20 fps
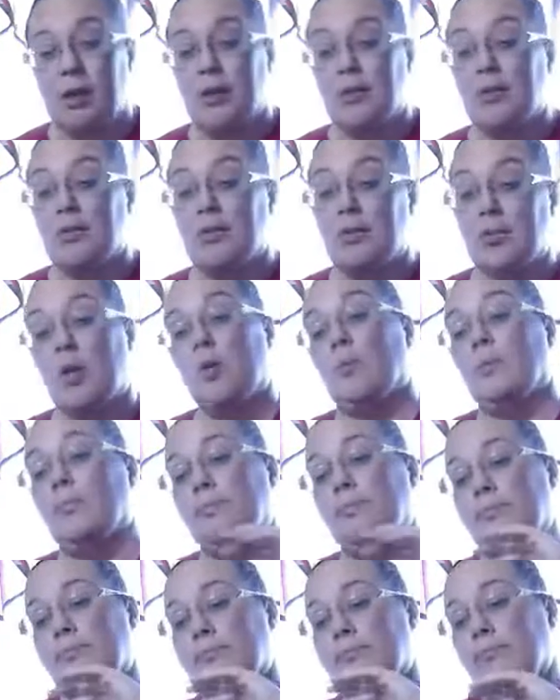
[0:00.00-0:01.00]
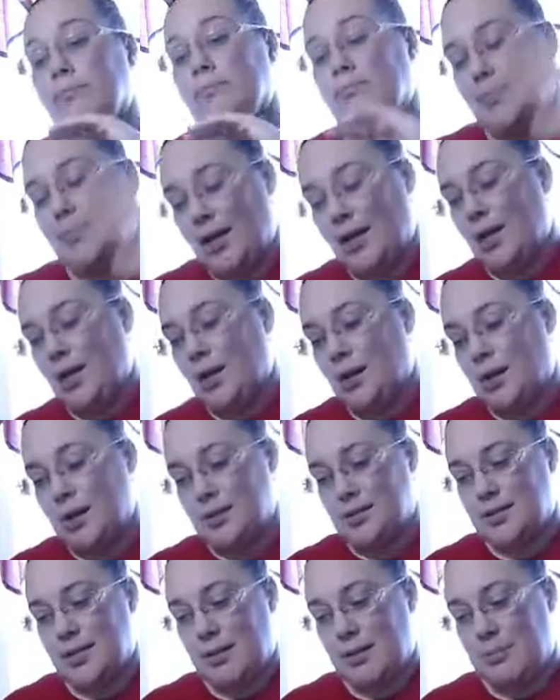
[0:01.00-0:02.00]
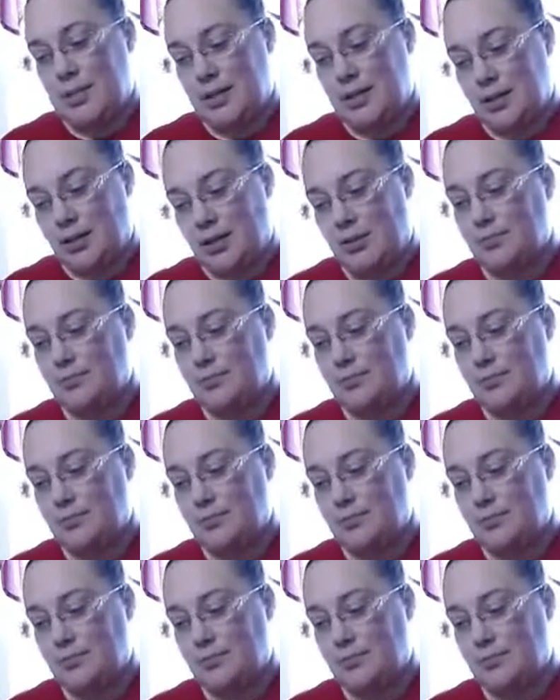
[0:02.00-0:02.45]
So I'll stop that there.